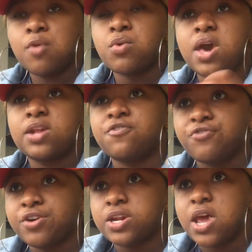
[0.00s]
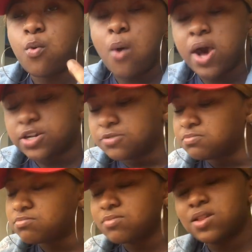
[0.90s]
we had a friend named Wanda.
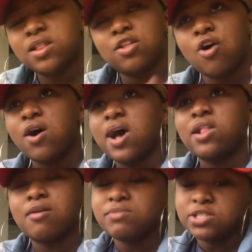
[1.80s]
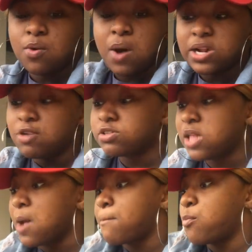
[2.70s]
Lord, I love me some Wanda. That was
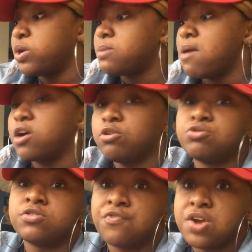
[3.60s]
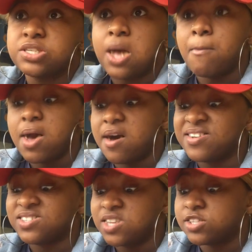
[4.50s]
like one of my closest friends. I met her
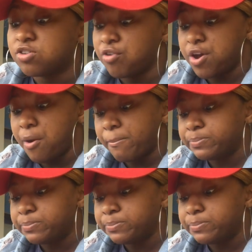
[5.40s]
in sixth grade.